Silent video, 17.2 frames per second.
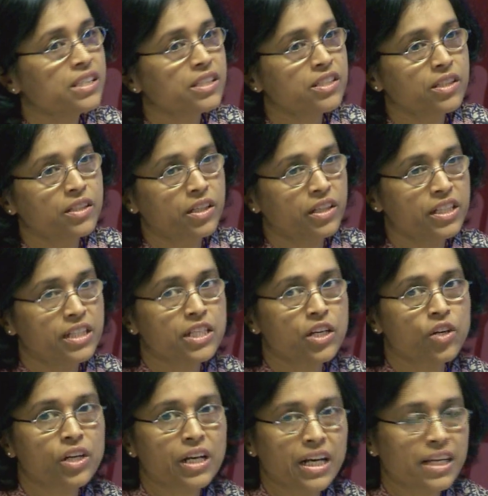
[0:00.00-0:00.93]
is data
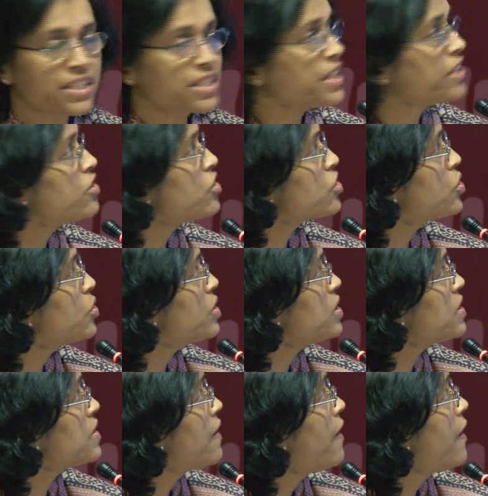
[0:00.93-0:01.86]
on class 10
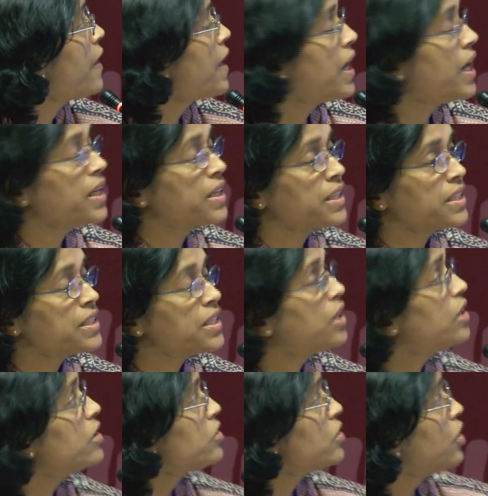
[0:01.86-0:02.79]
students. I had
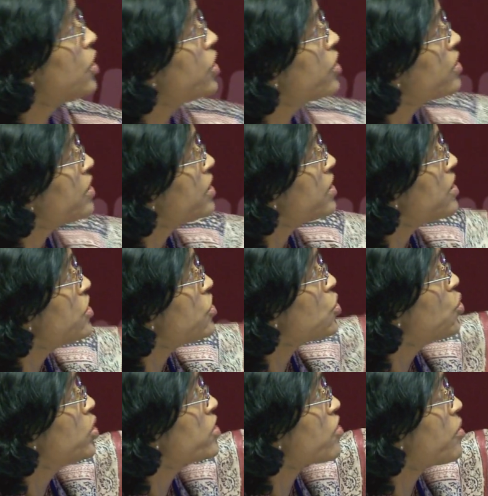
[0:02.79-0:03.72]
data on these
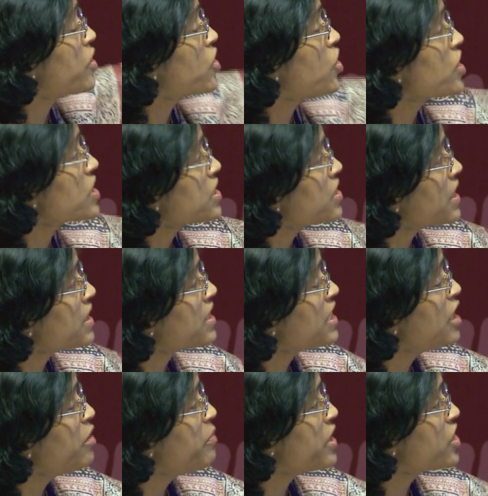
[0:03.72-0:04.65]
schools from across
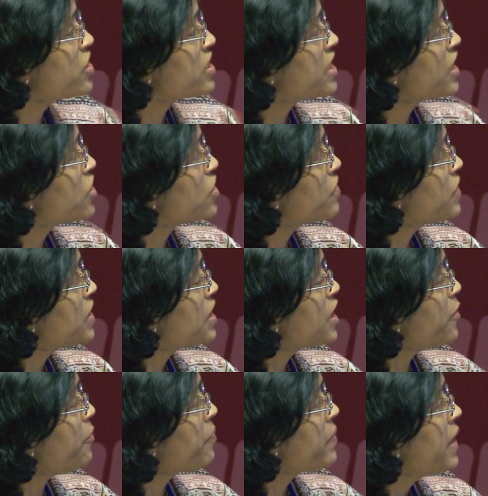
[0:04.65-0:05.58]
16 major states of
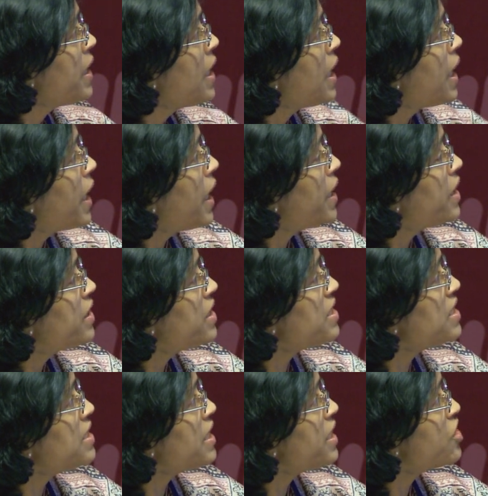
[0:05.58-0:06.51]
India. And
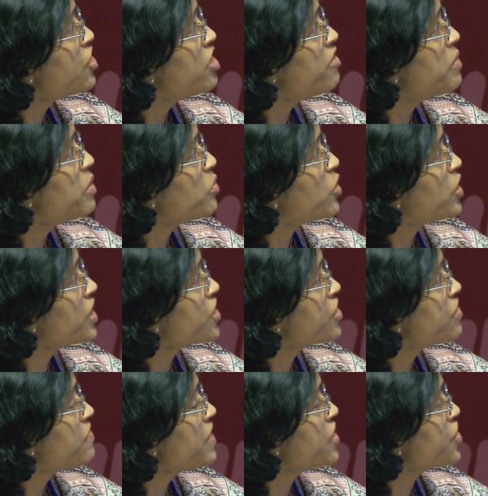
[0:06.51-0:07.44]
this is an achievement
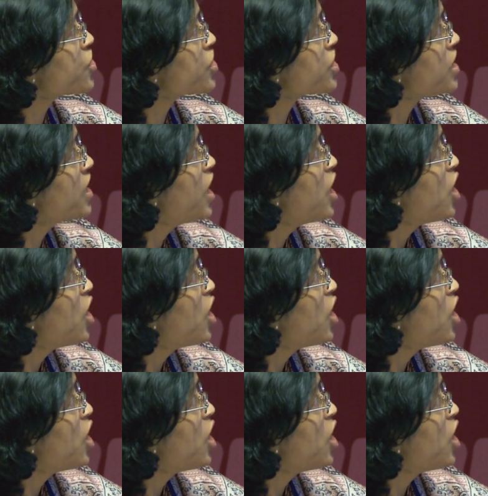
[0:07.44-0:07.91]
production function,